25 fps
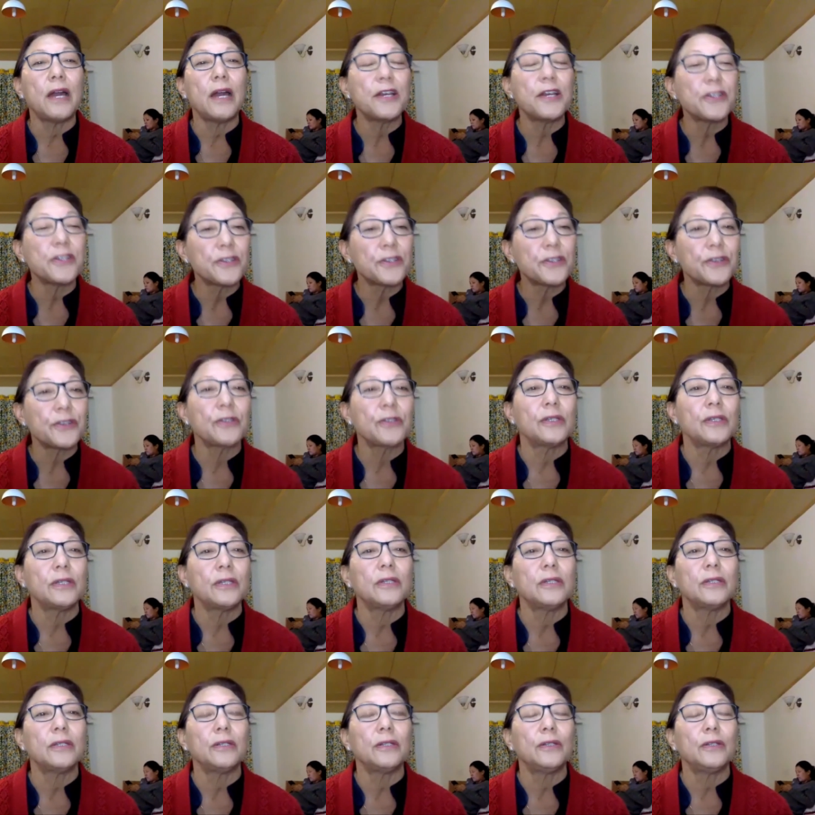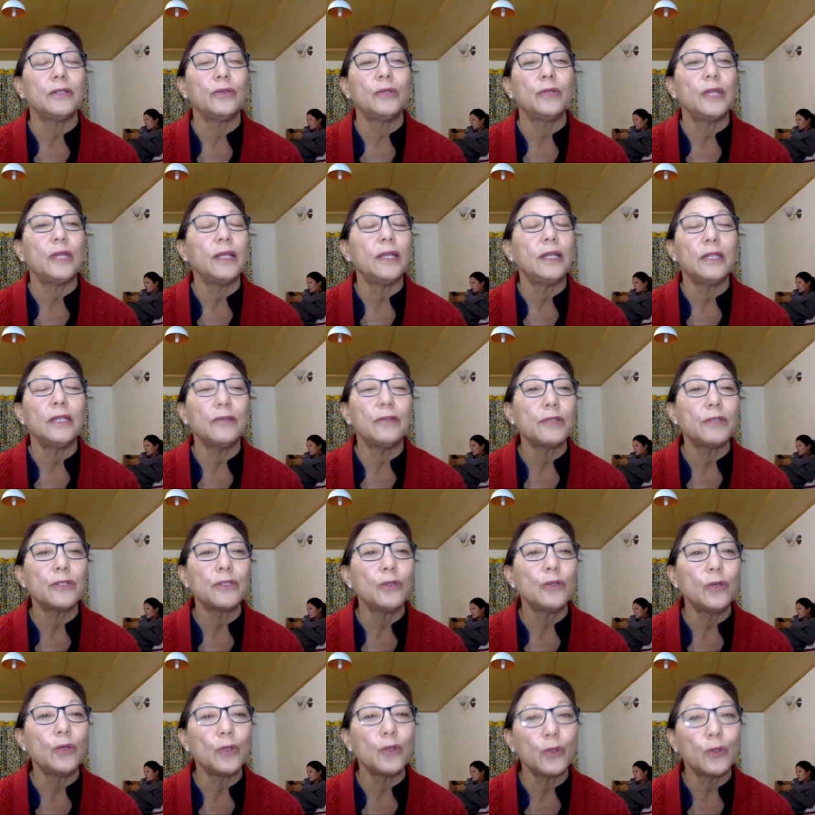harsh, and there
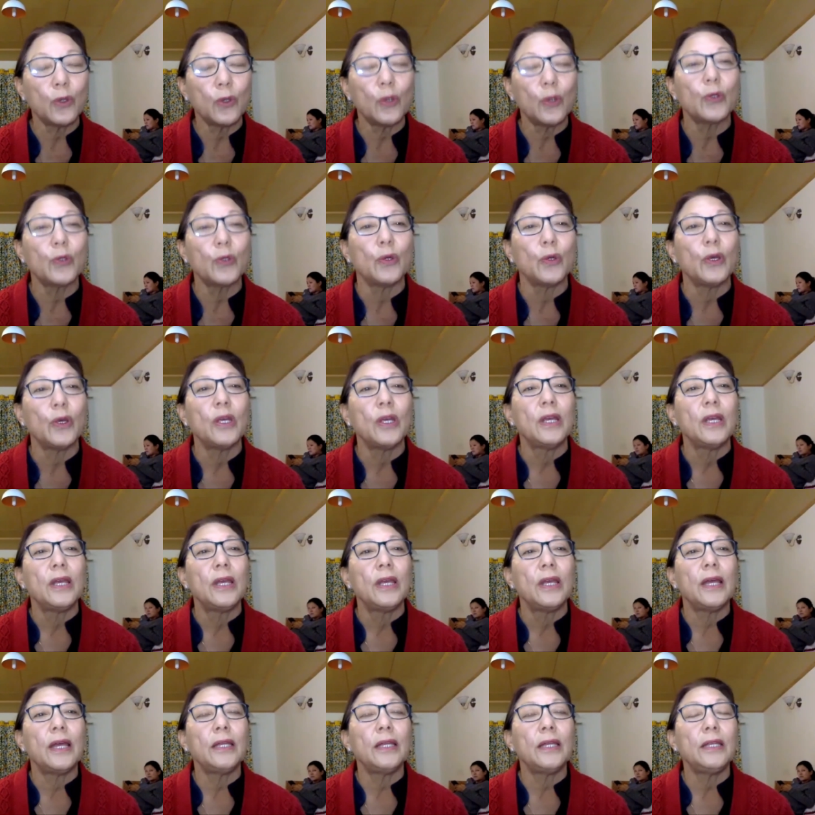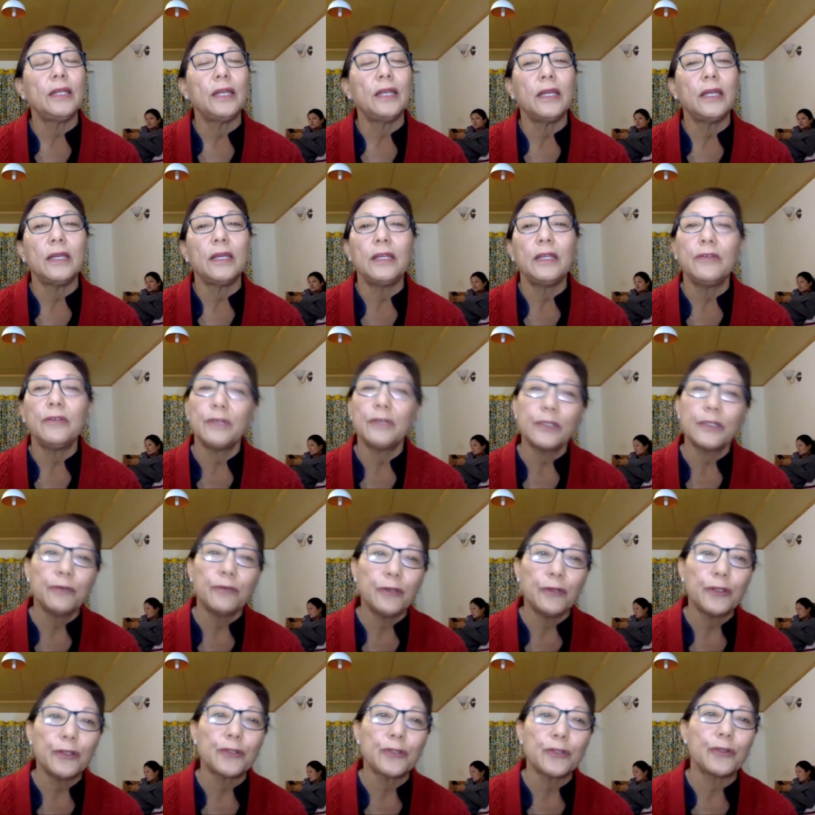was no road, and he was a
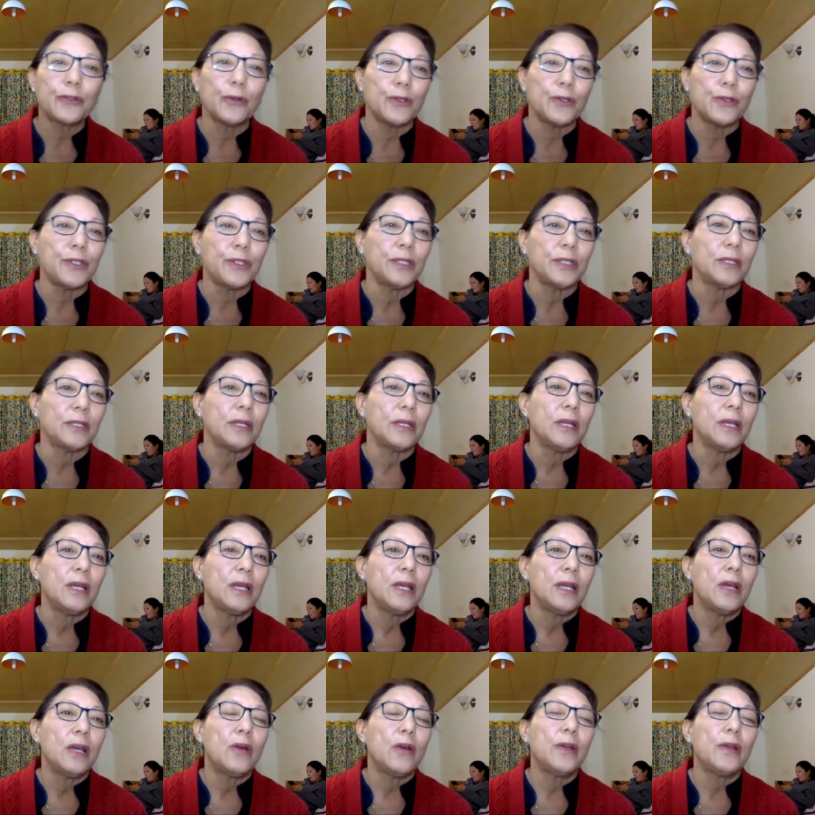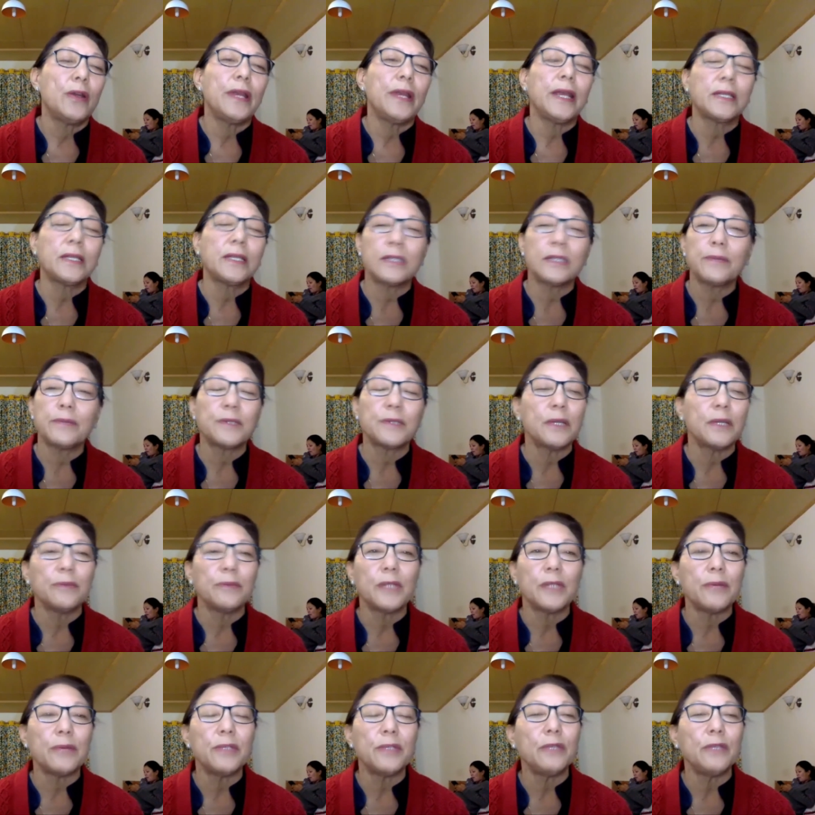foot soldier, or except
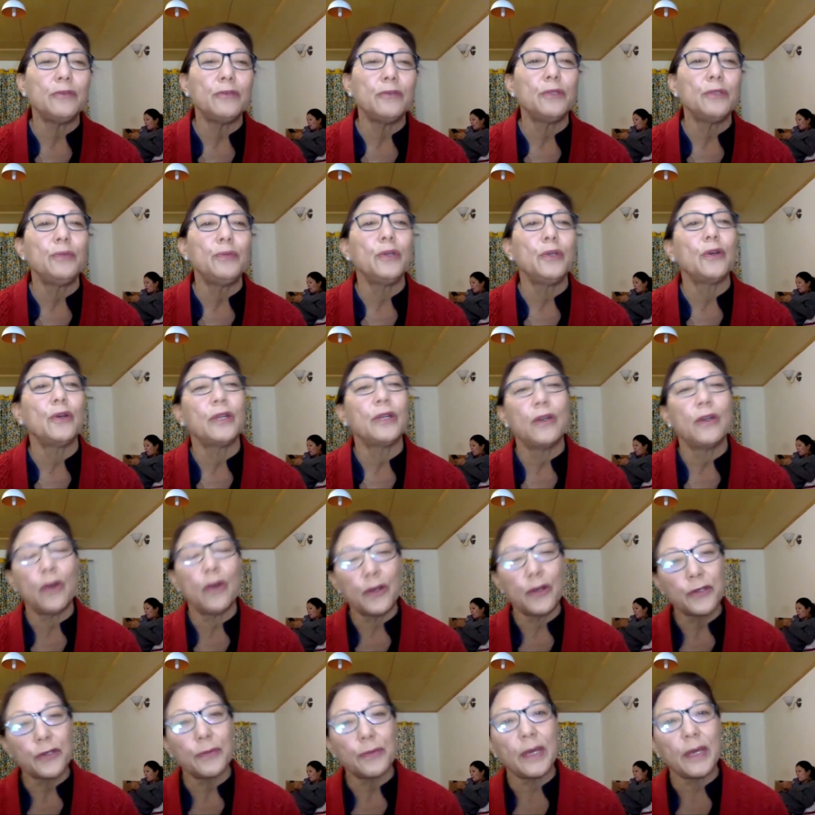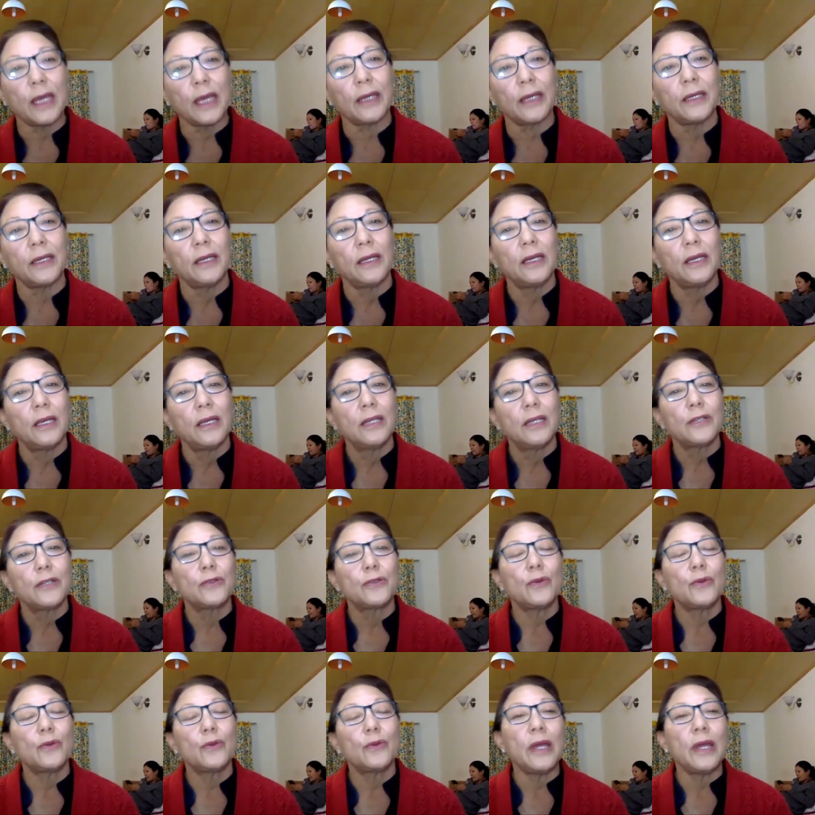sometimes he would be on a horseback.
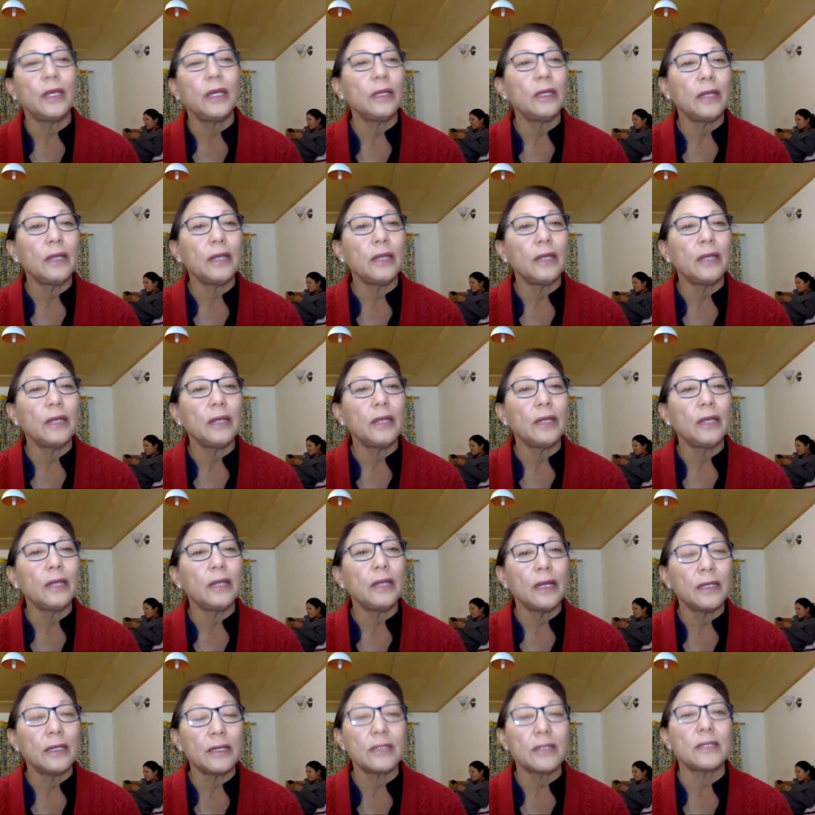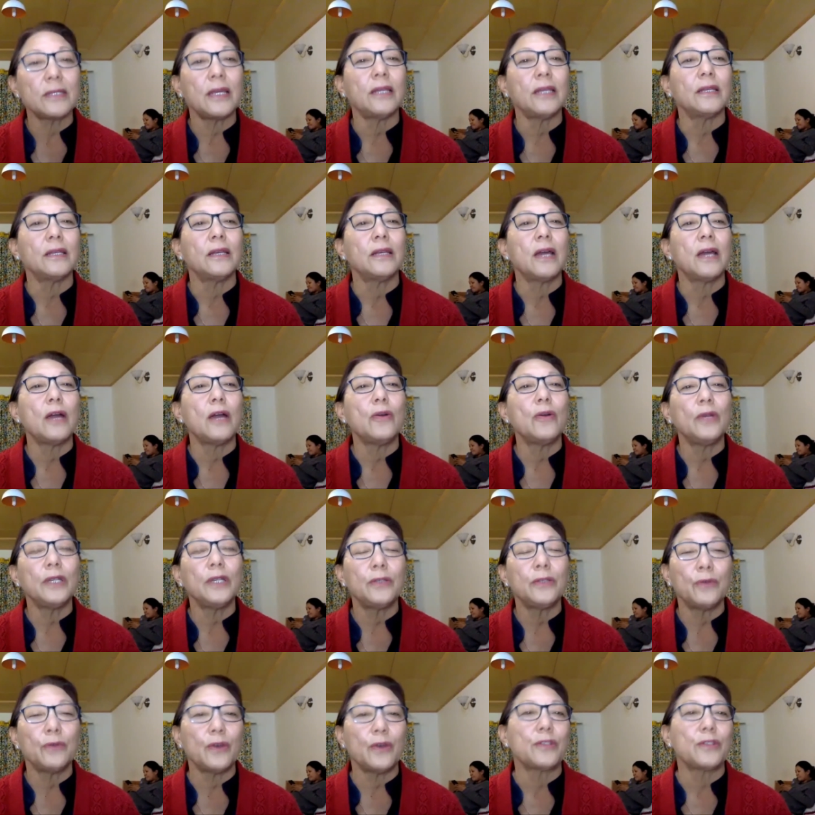So I can understand how it
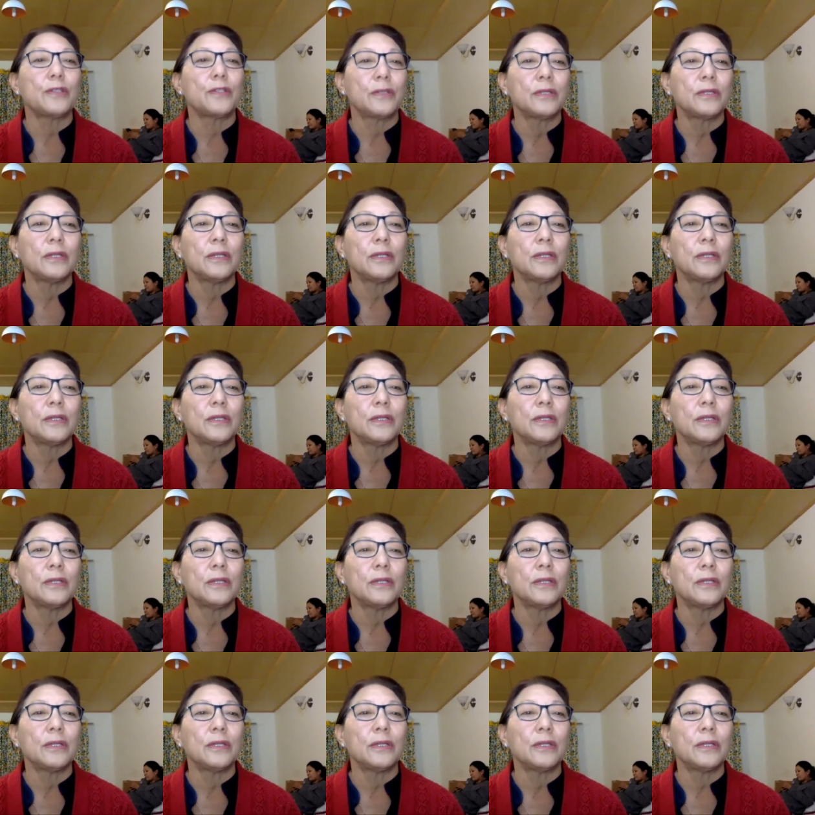was